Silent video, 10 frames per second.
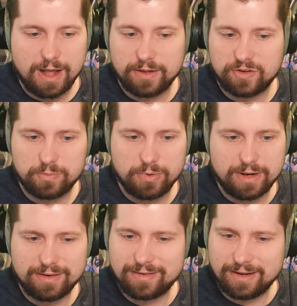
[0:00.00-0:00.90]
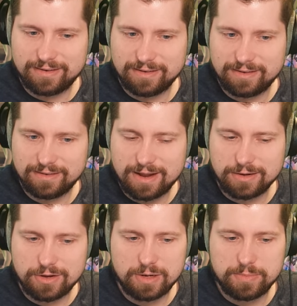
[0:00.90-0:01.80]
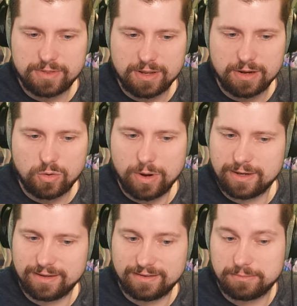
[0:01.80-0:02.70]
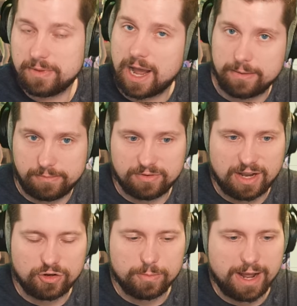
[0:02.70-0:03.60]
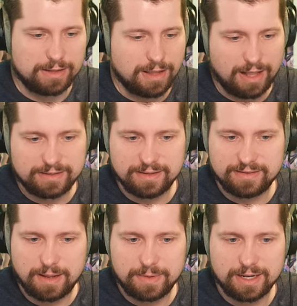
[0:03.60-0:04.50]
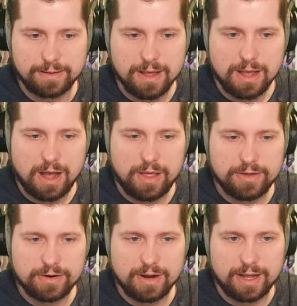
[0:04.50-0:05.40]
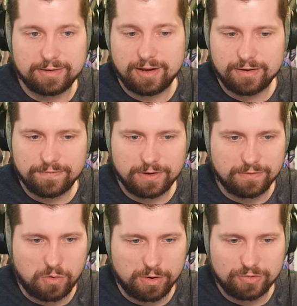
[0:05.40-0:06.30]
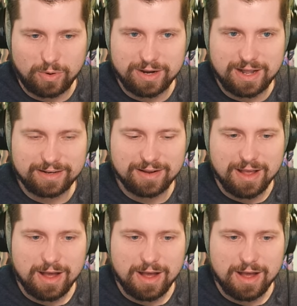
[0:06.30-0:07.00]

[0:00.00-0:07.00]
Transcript: Sprint distance is not good, but the quickness, it's not too bad. Lots of the summoning on there. Tenderfoot, of course, why not?